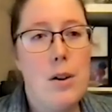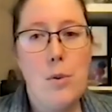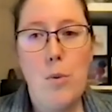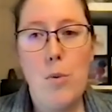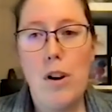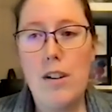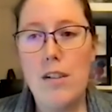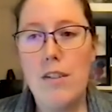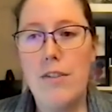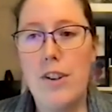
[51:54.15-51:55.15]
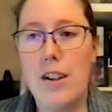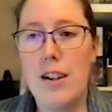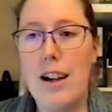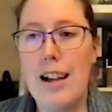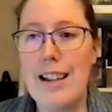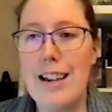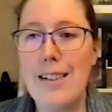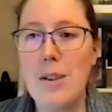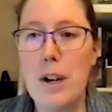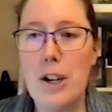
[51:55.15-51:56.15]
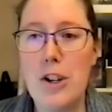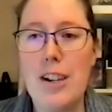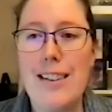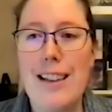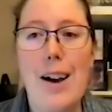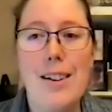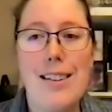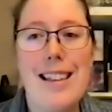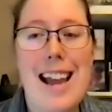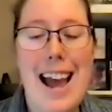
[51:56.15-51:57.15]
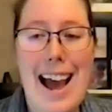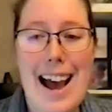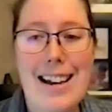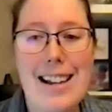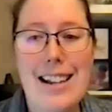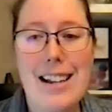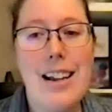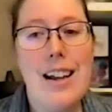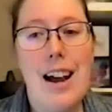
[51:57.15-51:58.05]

Wonderful. Uh, the next question is How does the added